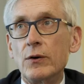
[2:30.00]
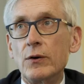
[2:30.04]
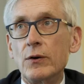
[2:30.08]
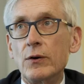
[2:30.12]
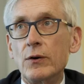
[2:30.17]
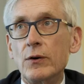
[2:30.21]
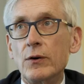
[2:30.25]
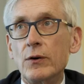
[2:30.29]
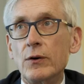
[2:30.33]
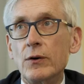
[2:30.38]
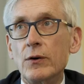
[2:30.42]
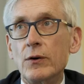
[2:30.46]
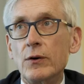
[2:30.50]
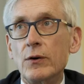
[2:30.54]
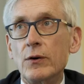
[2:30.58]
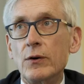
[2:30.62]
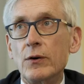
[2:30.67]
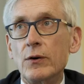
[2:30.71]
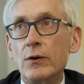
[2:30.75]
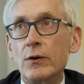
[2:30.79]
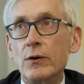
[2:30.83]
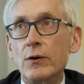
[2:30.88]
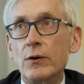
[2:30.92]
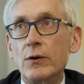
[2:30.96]

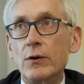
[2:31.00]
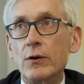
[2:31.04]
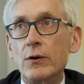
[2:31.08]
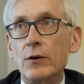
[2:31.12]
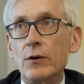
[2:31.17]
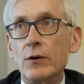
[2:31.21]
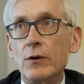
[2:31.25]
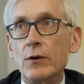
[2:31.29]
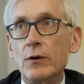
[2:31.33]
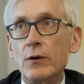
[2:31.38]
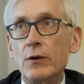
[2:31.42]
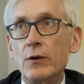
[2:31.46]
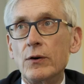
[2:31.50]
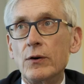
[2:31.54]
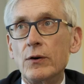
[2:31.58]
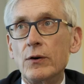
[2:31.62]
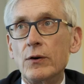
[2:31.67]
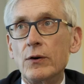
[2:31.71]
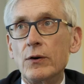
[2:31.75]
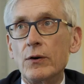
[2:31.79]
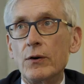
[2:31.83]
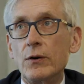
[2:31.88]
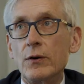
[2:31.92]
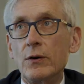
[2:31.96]

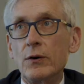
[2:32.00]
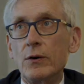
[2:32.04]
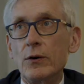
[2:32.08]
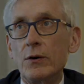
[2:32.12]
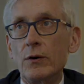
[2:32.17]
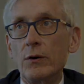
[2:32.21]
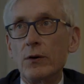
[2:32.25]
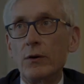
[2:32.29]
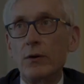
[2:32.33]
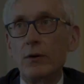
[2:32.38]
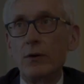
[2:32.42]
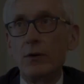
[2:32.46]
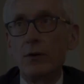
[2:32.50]
(no one is talking)